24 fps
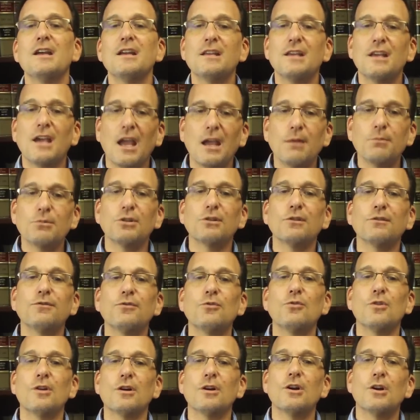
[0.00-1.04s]
came to the
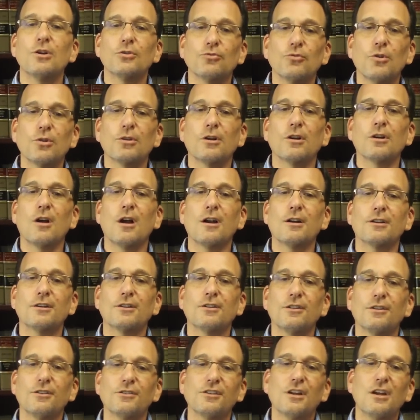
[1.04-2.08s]
fore, wrote our
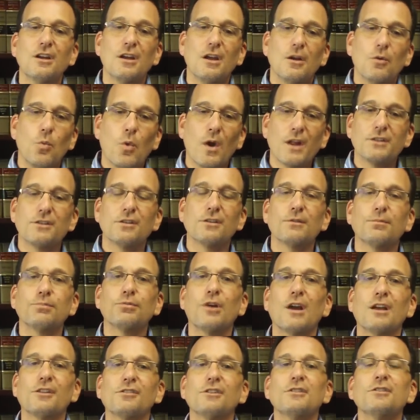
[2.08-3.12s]
articles, went to the
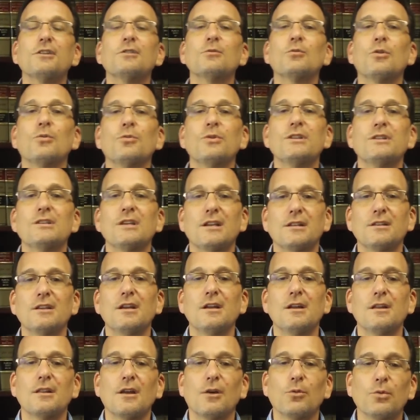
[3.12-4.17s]
press, and did what we did,
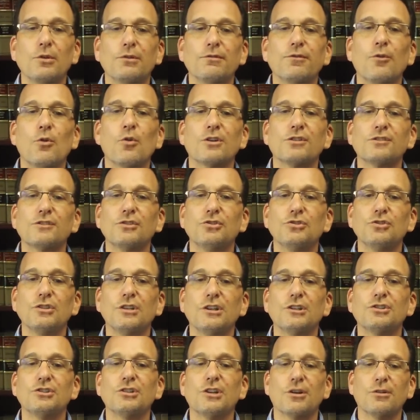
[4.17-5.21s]
that we forced the
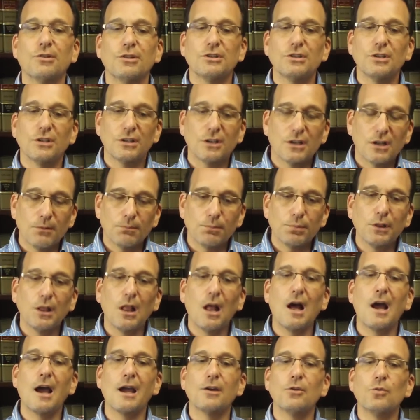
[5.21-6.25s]
judiciary to
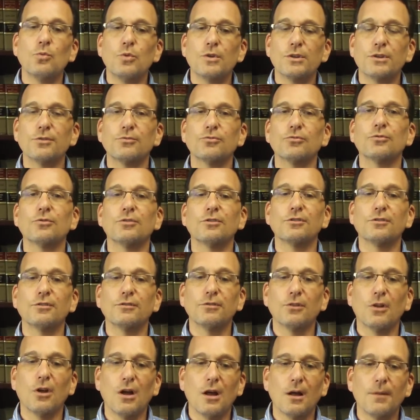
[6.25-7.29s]
comply with the rules
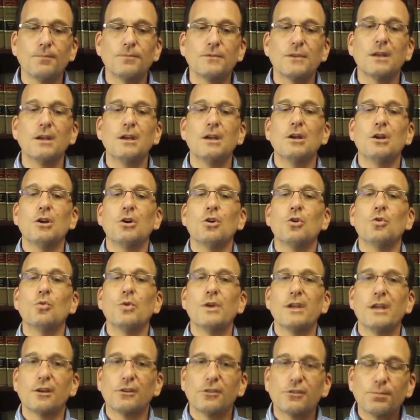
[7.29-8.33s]
of law.
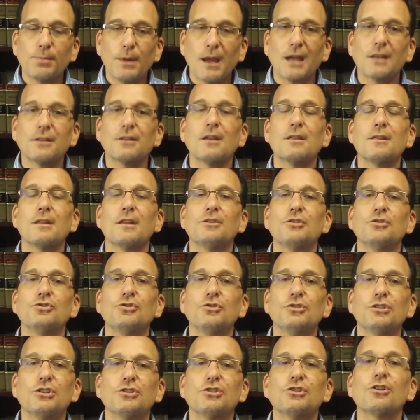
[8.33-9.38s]
We expect that the
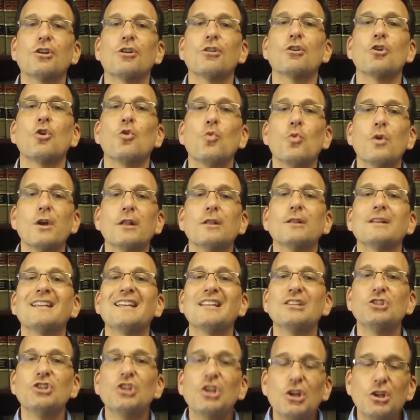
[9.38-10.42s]
judiciary will
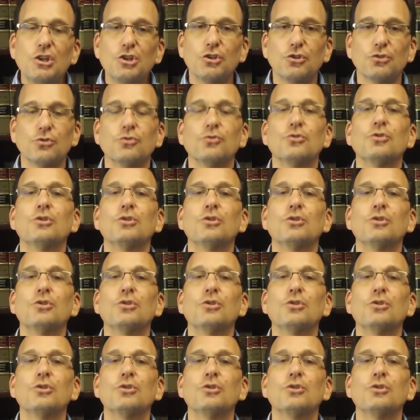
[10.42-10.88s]
continue